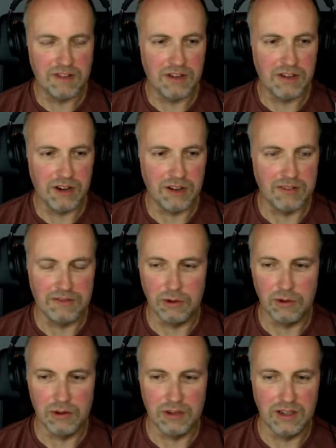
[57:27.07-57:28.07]
that I
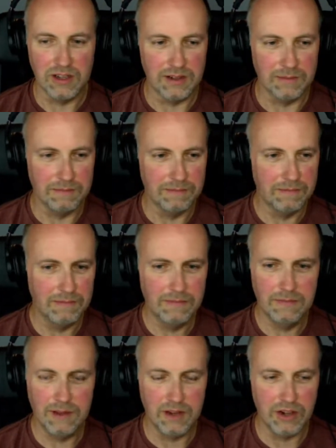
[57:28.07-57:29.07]
saw in a
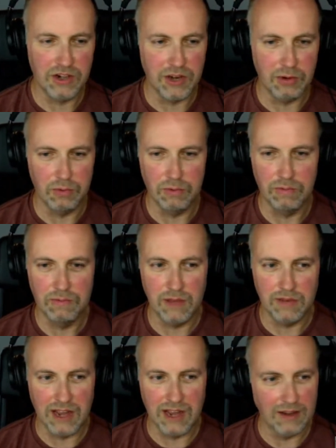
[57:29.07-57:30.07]
channel the
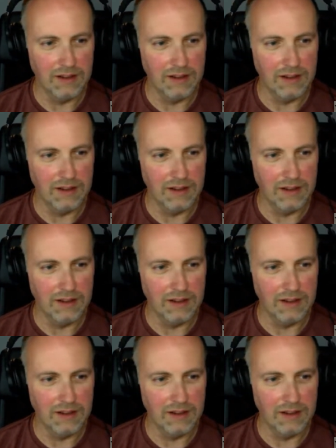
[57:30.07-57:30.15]
other day.